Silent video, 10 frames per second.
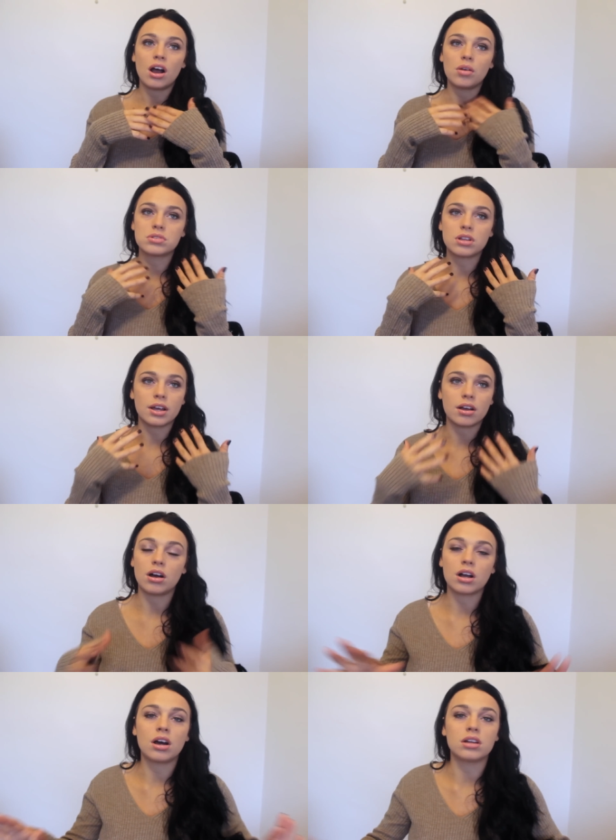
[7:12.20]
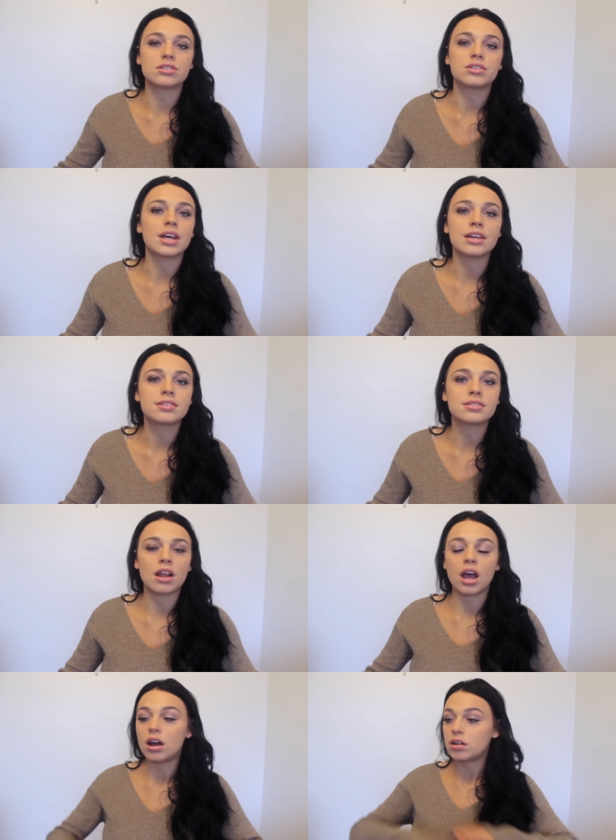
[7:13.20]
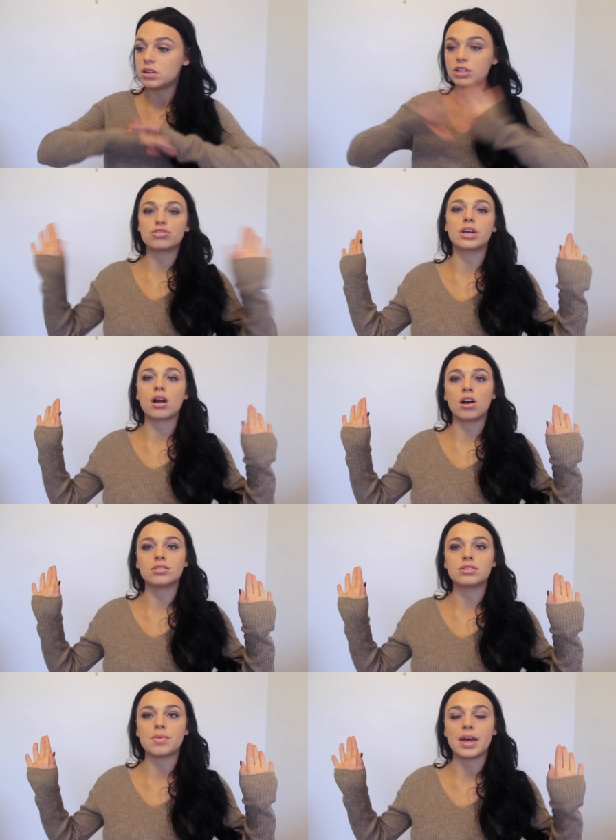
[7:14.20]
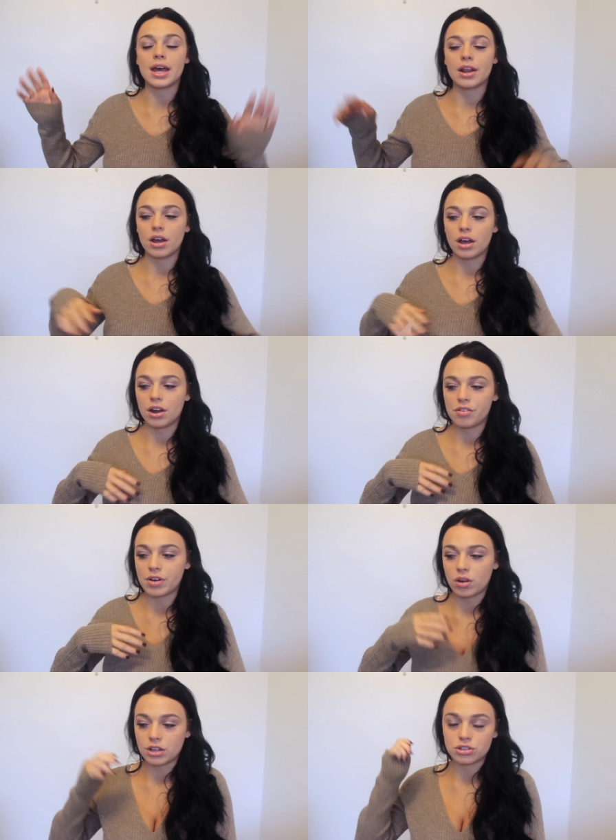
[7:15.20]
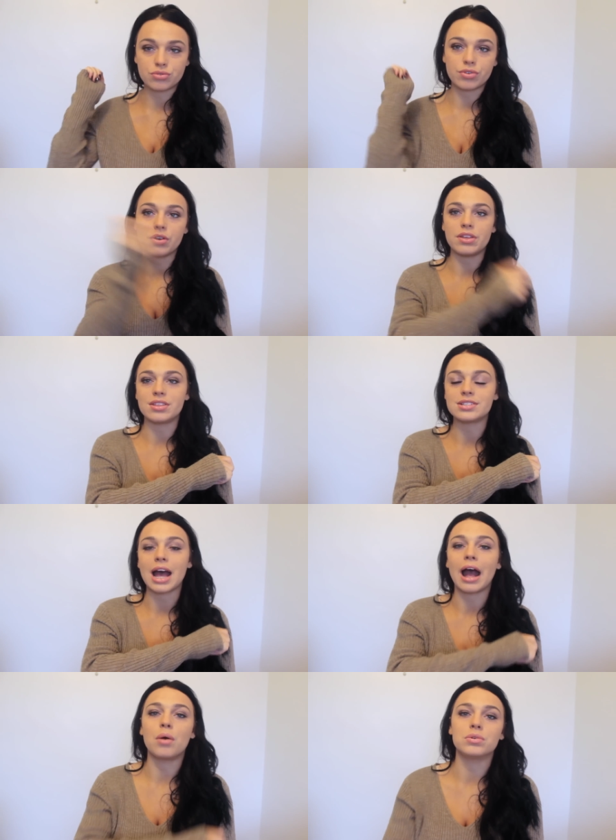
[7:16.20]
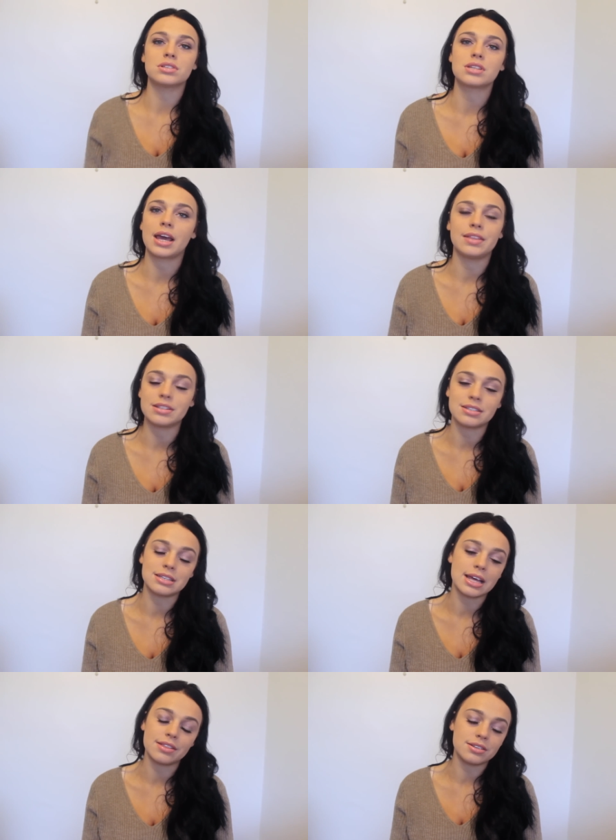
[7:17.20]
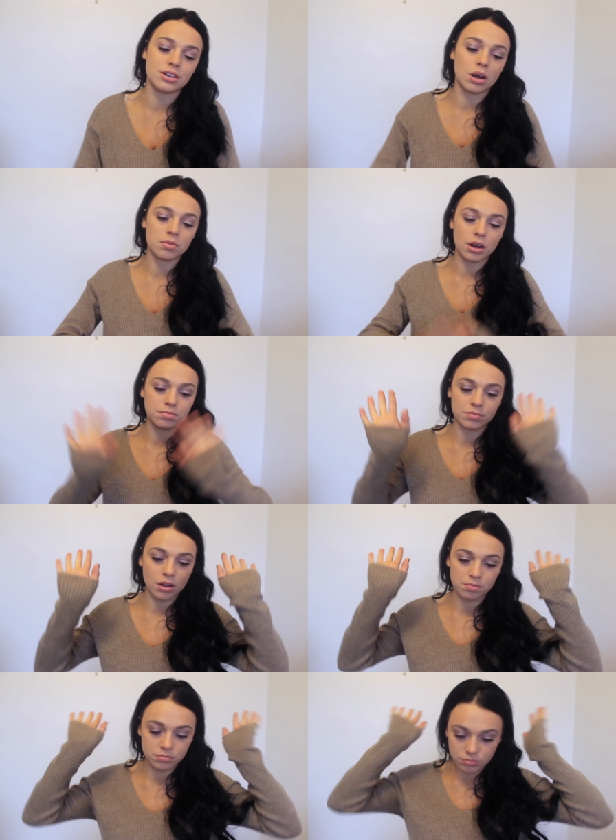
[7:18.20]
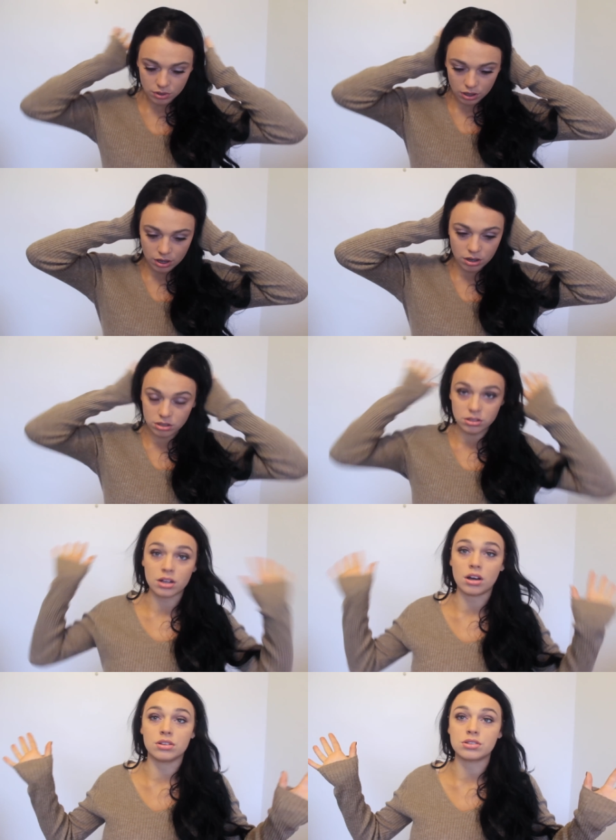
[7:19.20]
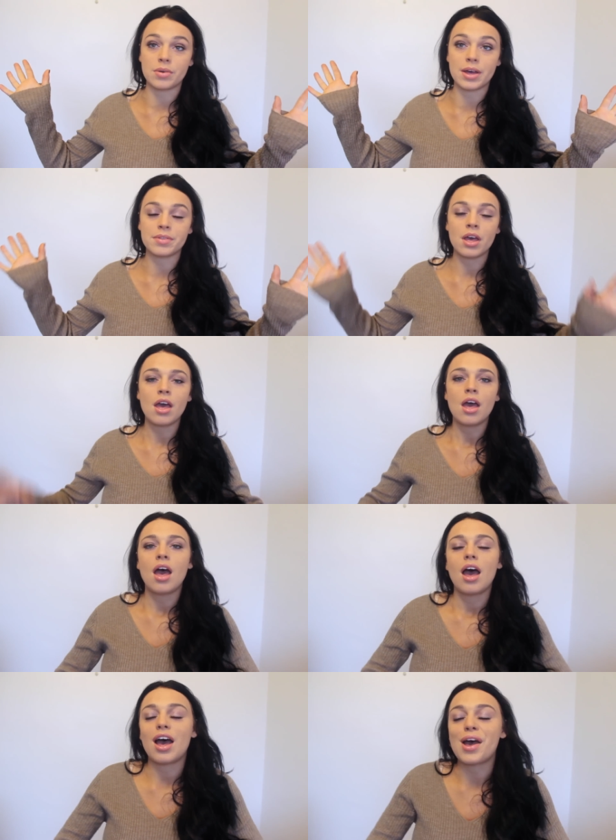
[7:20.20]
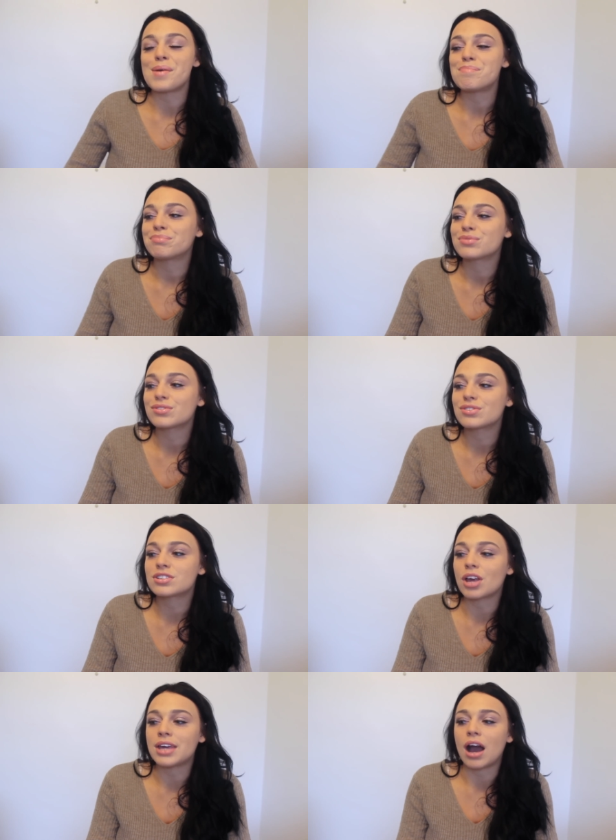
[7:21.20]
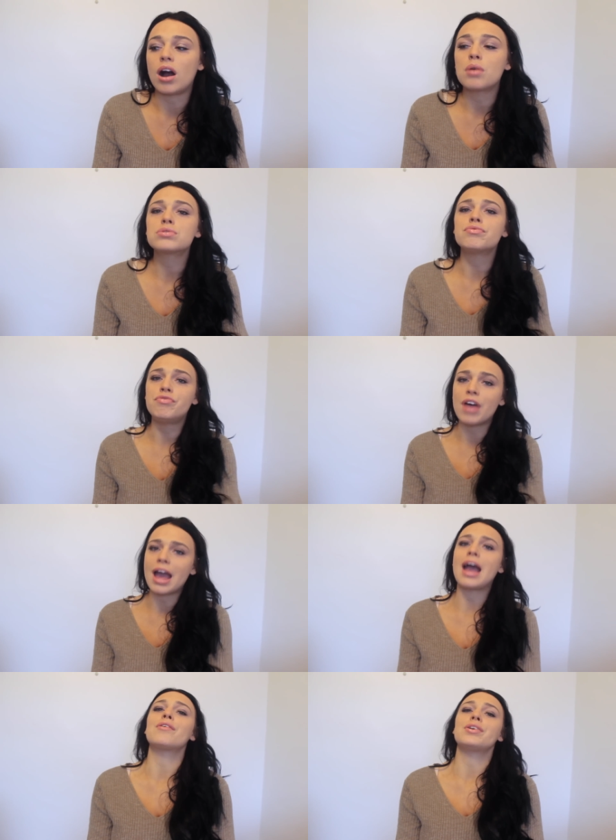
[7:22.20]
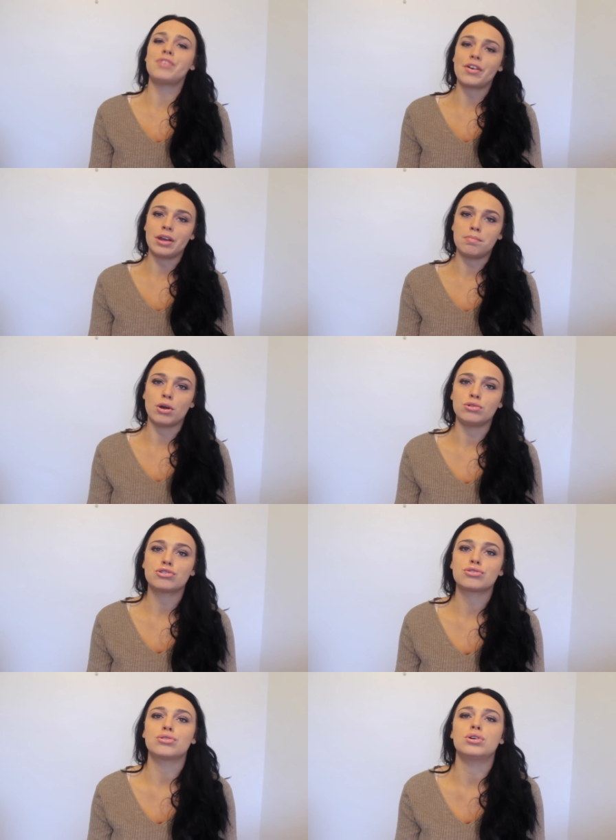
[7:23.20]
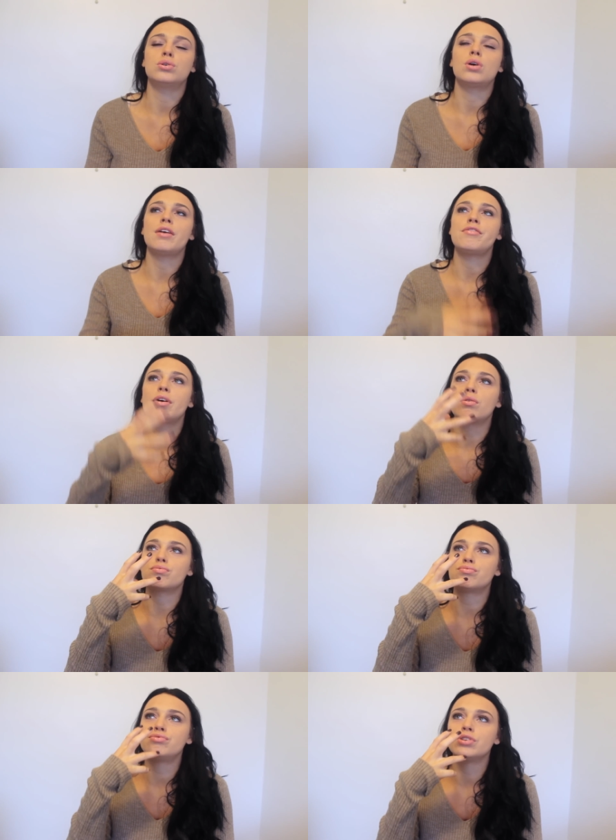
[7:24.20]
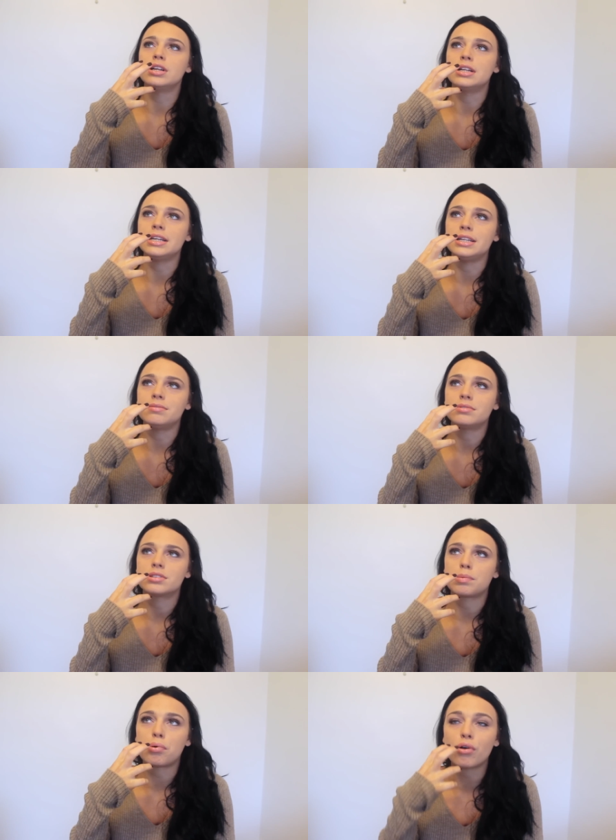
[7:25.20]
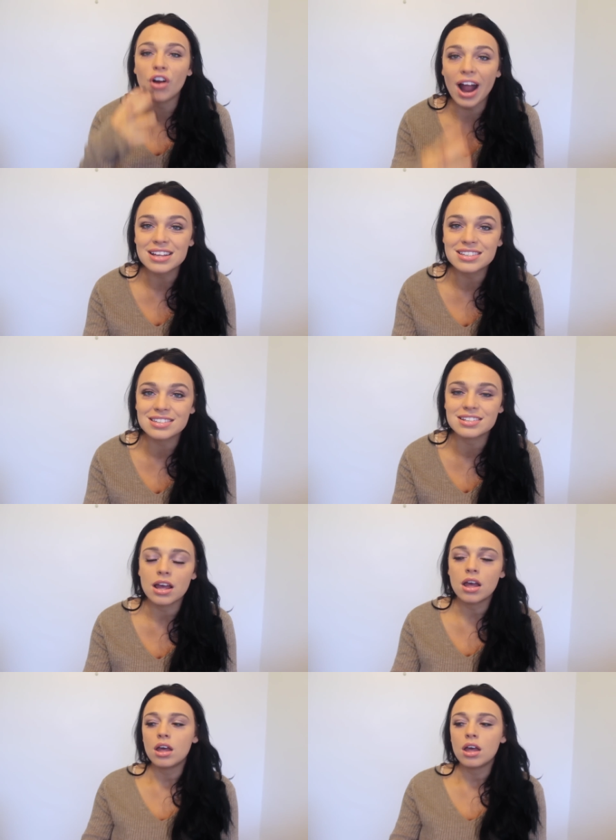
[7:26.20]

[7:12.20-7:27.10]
I was like, I can't do this. Like literally, I can't do it. And I and I felt like just throwing in the towel and saying, this is it. You know, I'm I'm, I'm I am i am i can not I can't do it. Um, so yeah, I was very, very emotional. I felt really depressed.